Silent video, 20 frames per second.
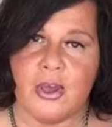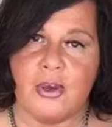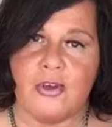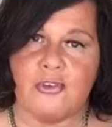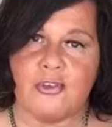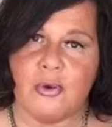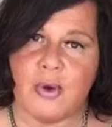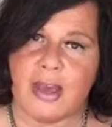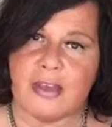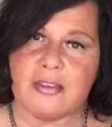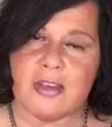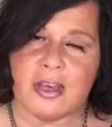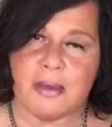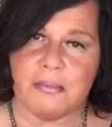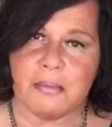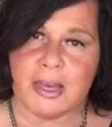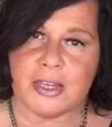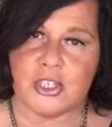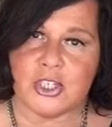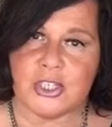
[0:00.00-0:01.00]
So as I
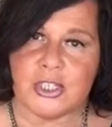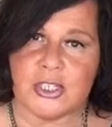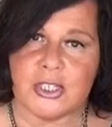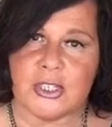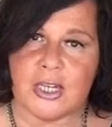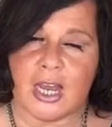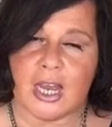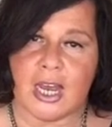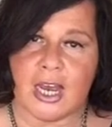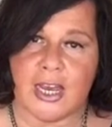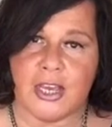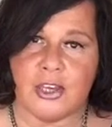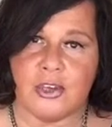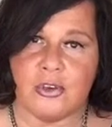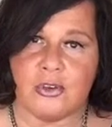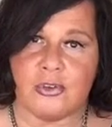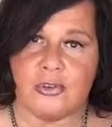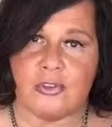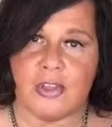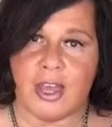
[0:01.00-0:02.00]
mentioned, I
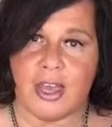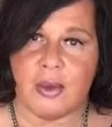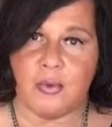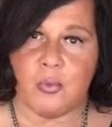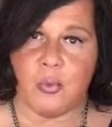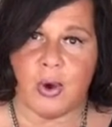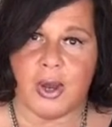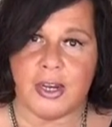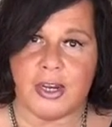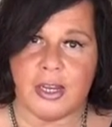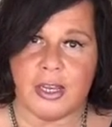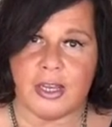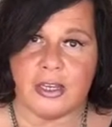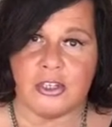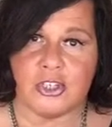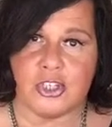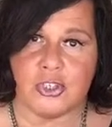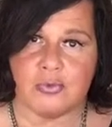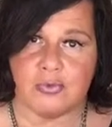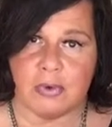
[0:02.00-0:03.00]
used a
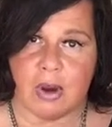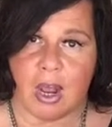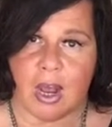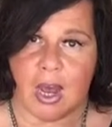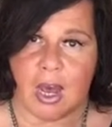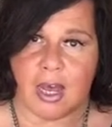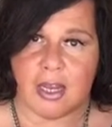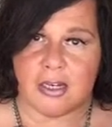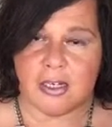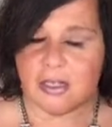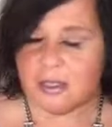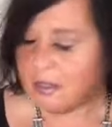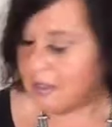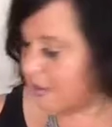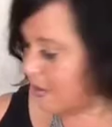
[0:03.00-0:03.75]
1-inch rod,